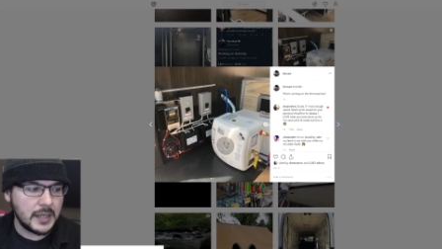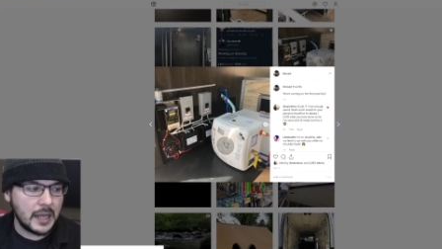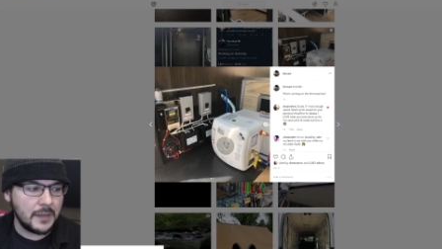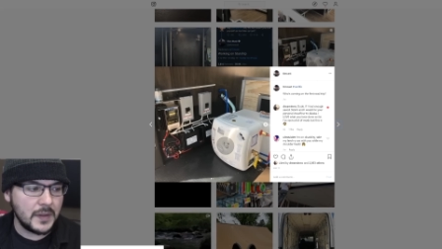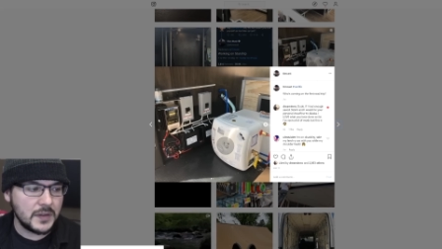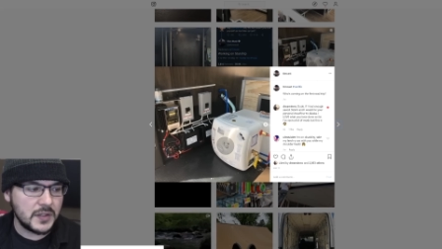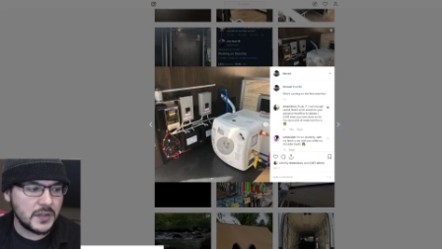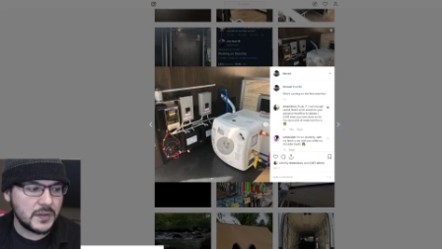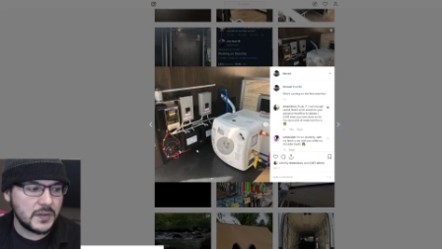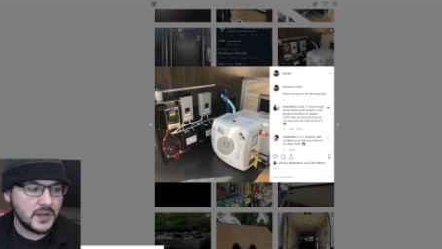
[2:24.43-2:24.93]
And
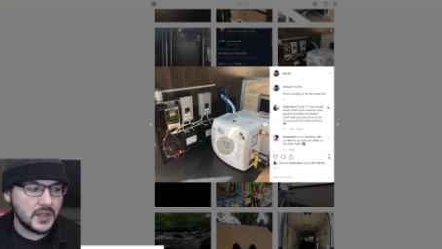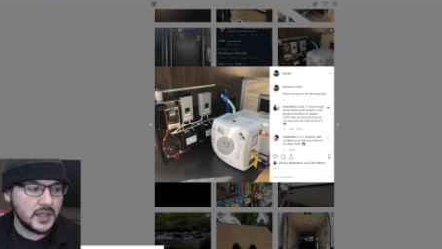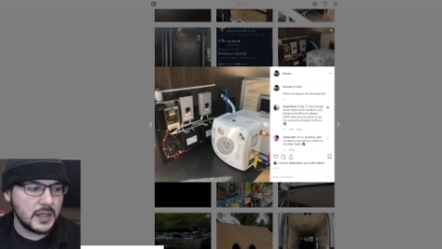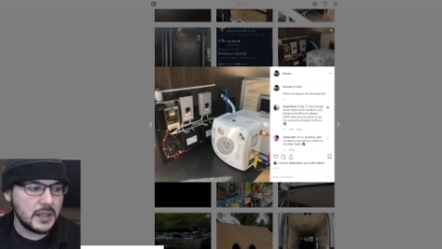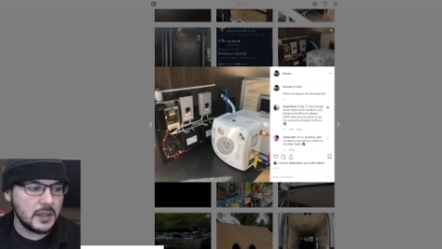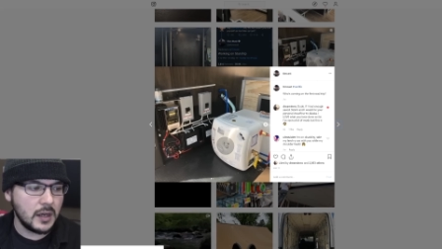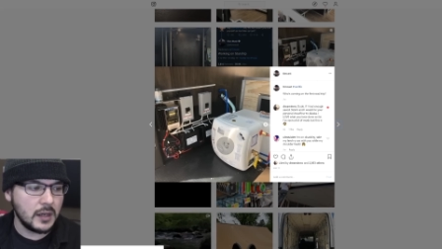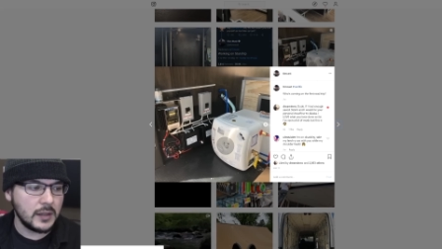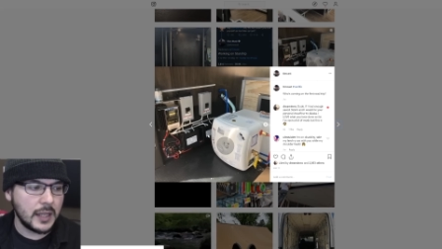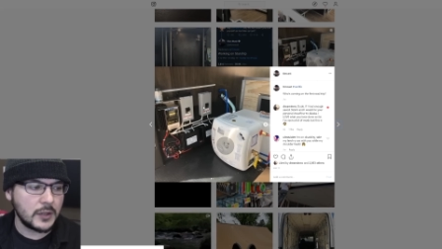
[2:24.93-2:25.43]
this is
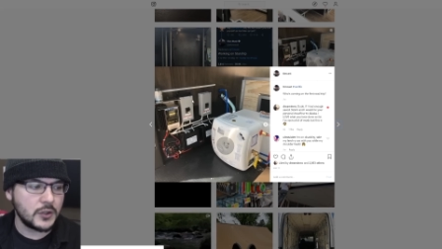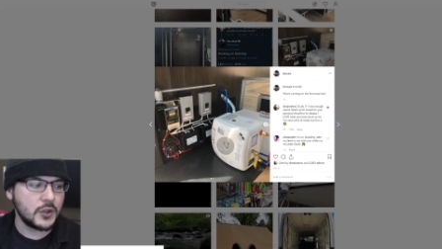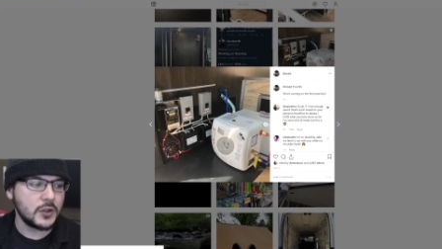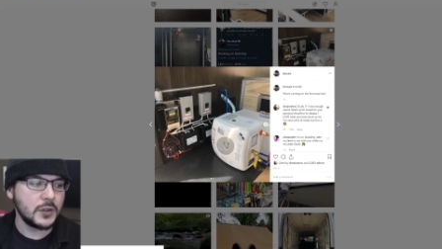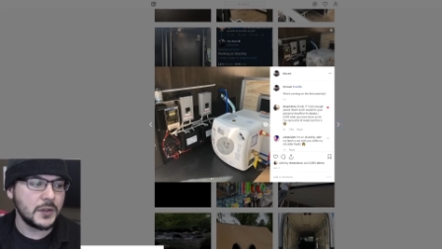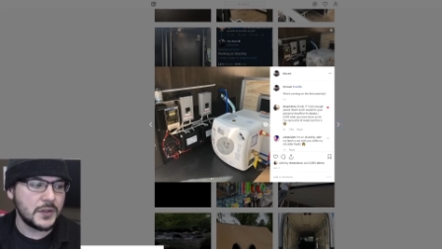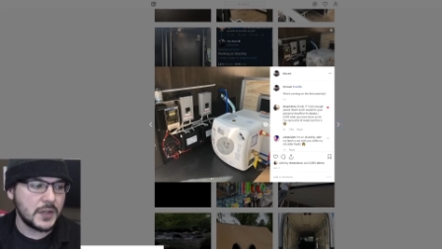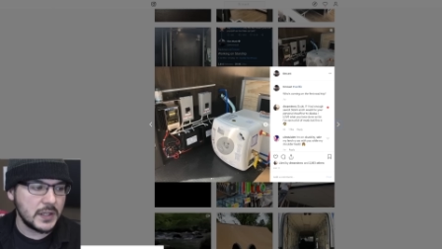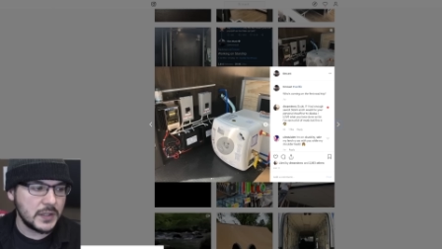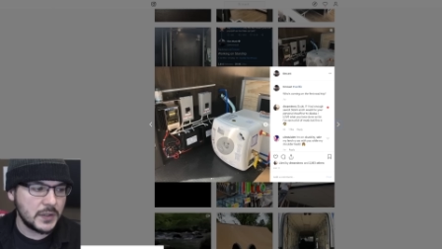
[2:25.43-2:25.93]
the
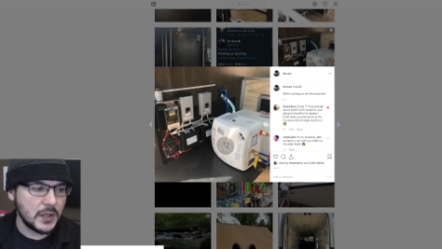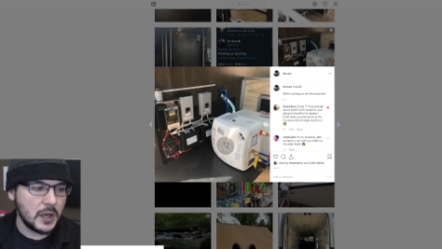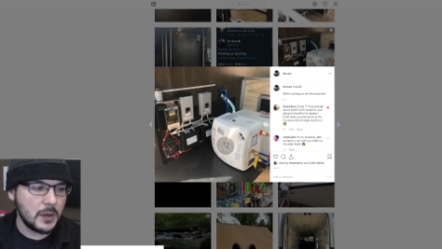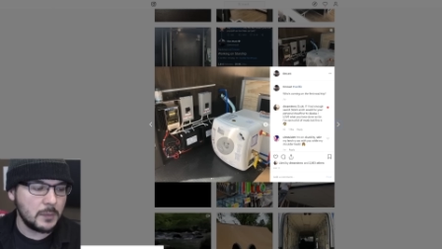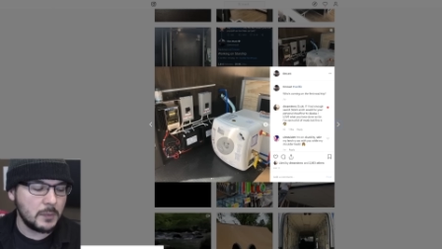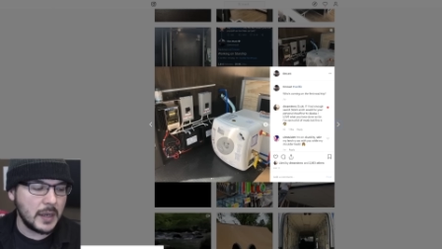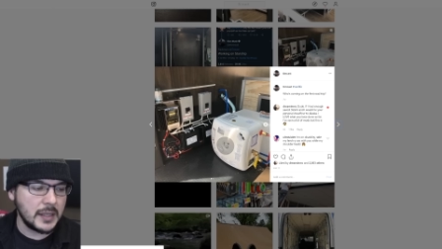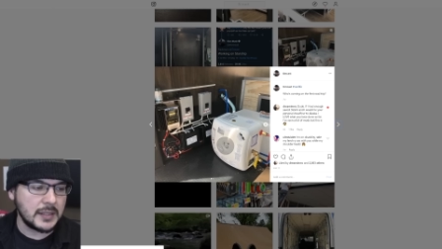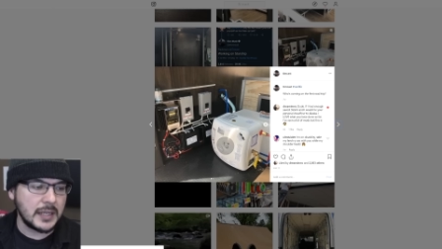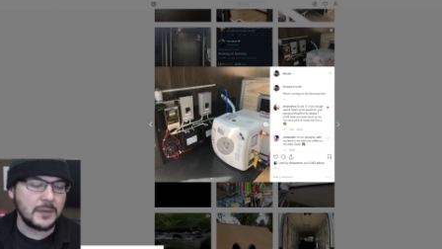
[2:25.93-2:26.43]
electrical
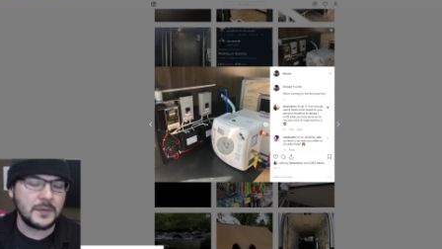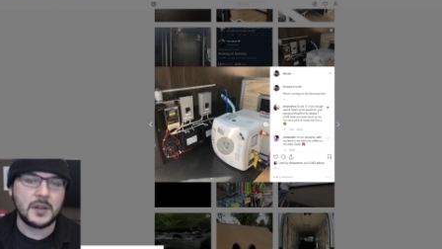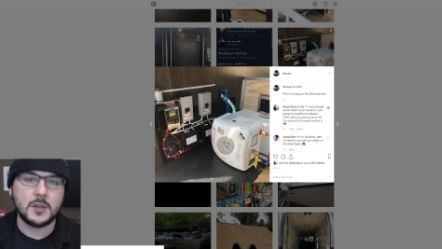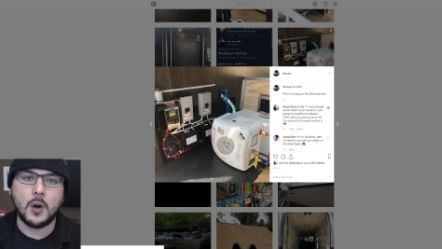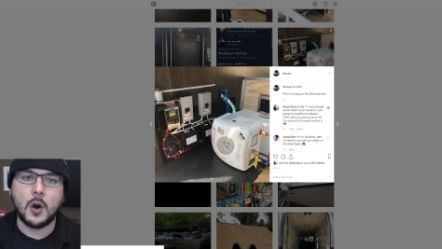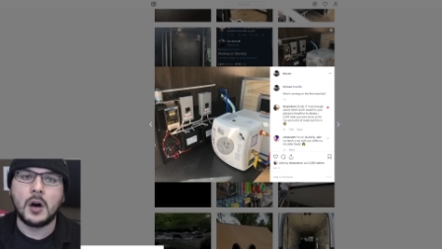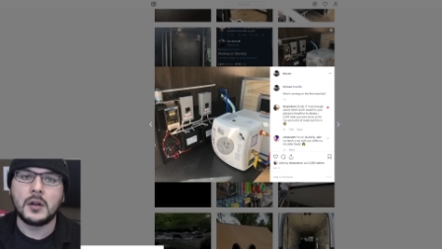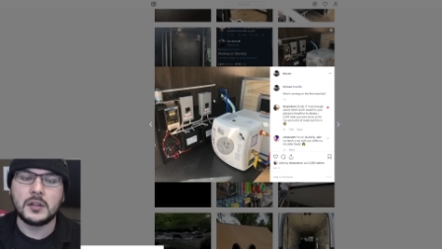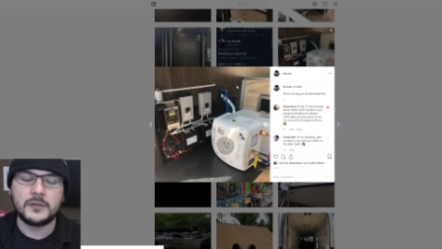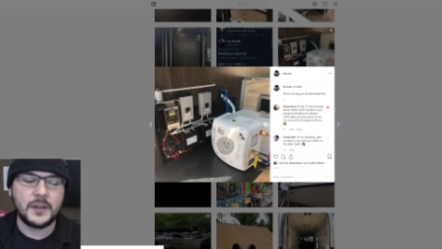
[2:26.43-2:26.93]
system. It's not
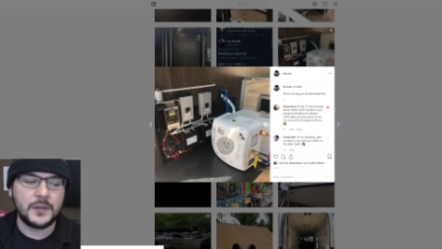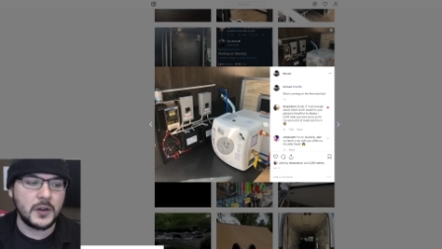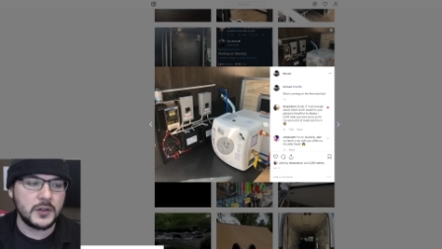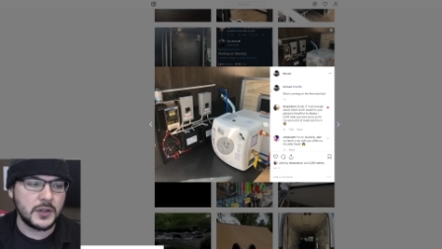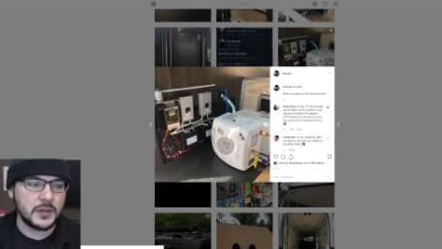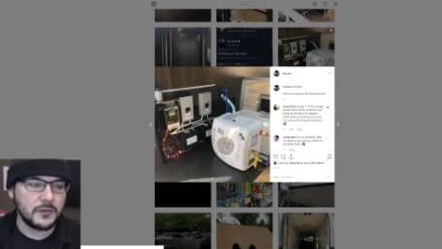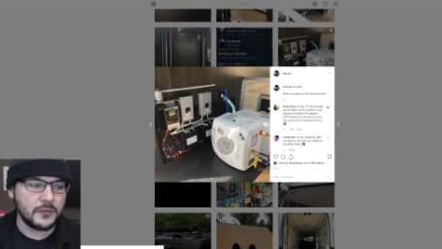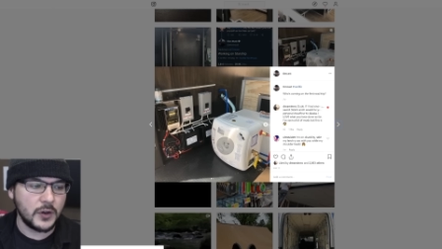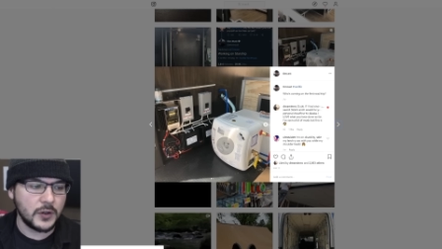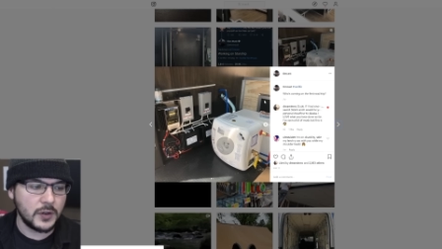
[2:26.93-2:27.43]
all of it. There's
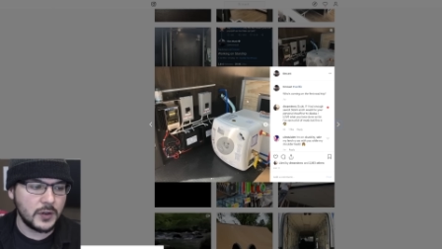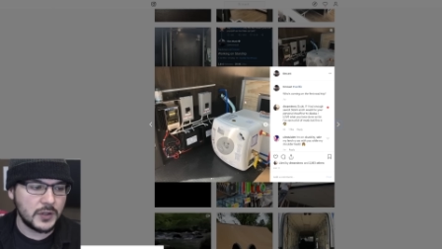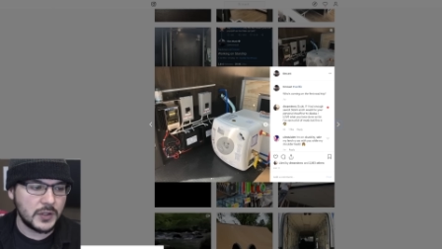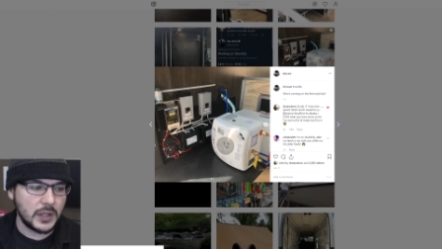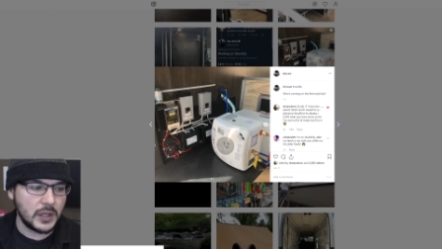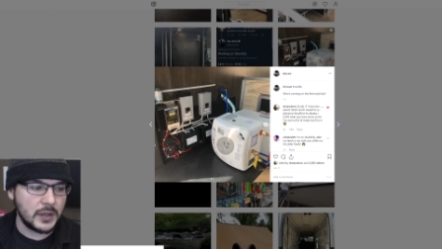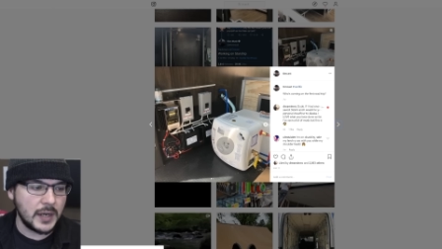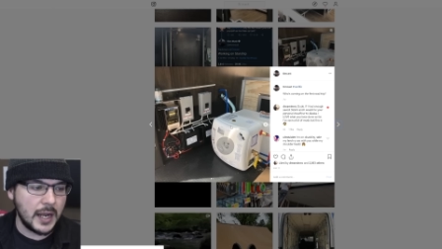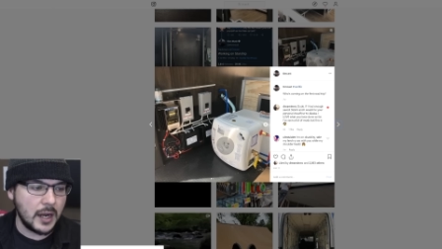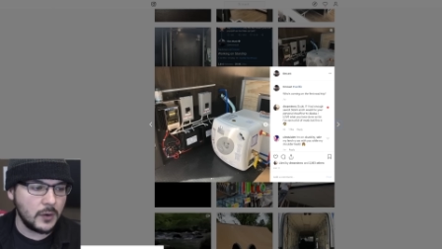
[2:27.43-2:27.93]
inverters
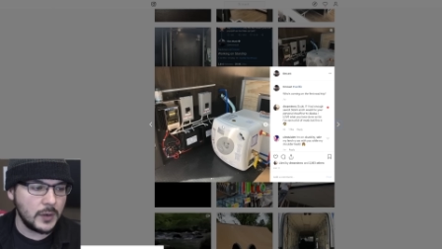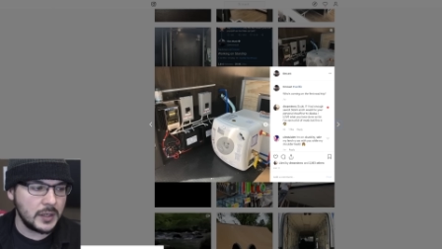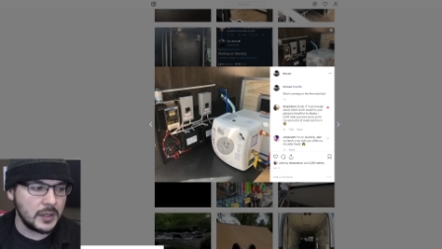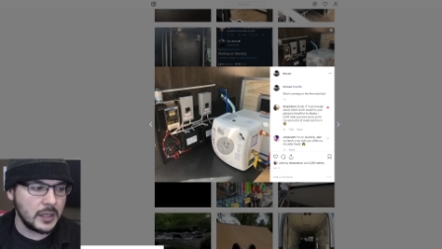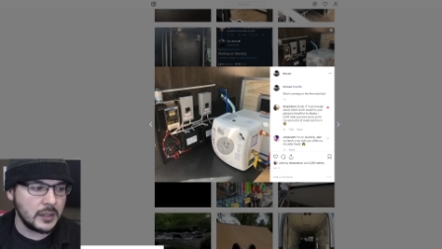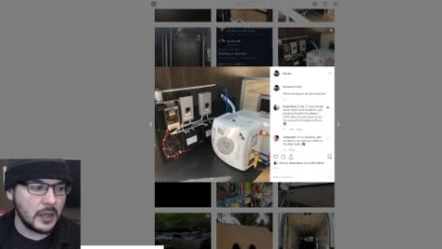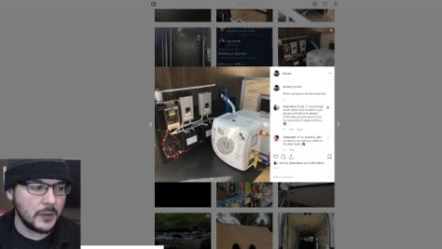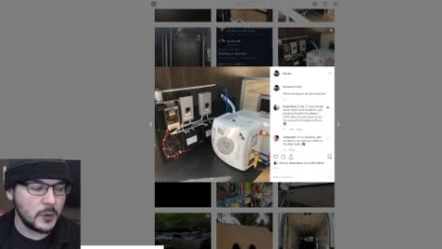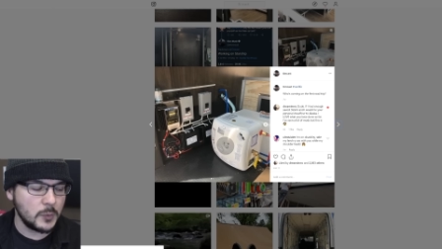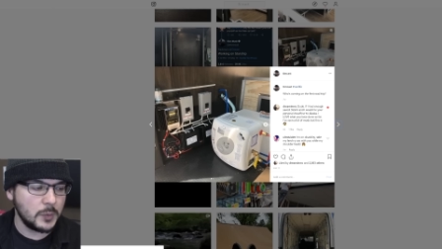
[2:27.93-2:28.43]
that are now
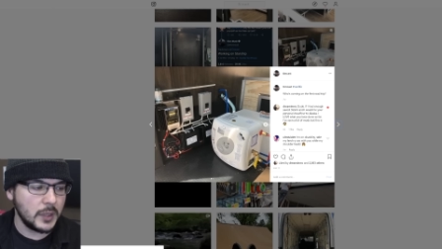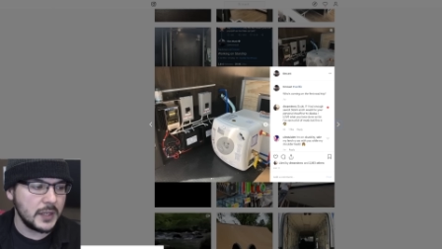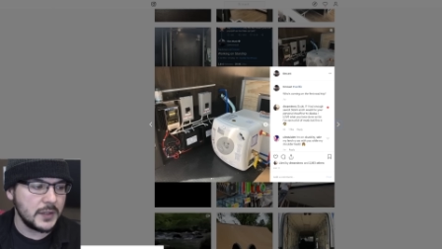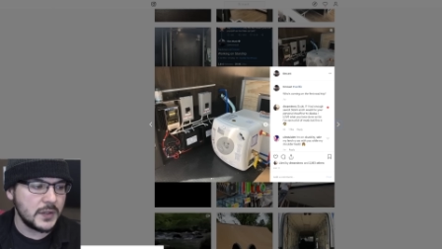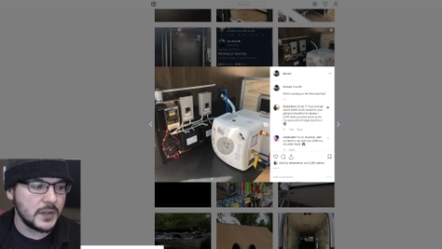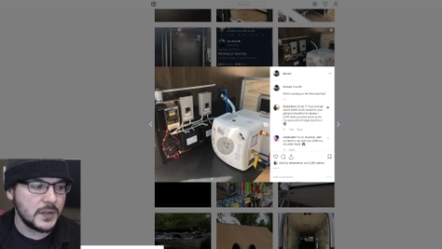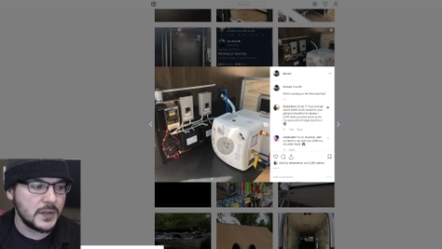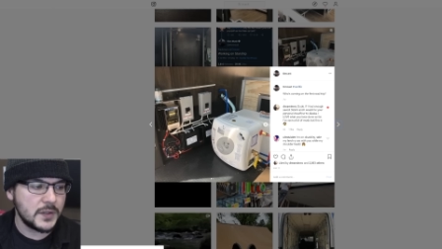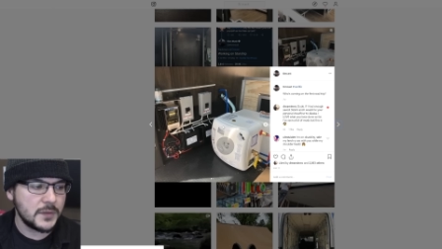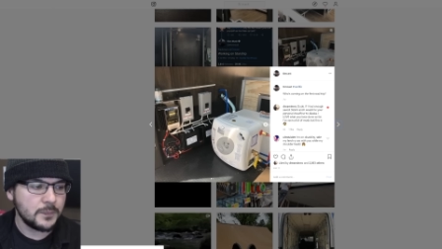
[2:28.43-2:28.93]
in other
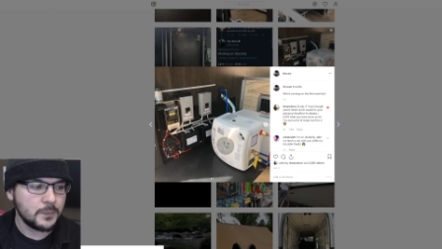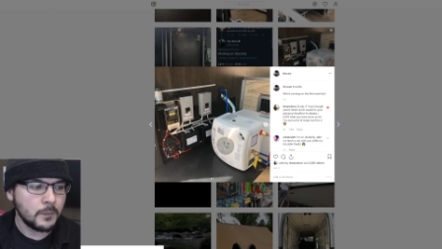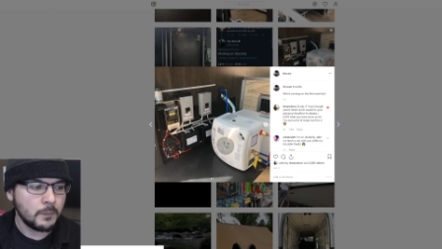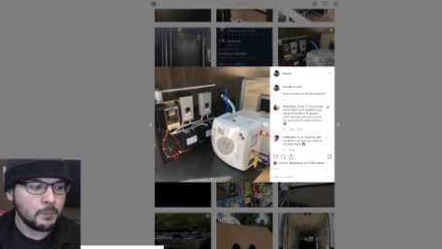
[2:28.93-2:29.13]
places.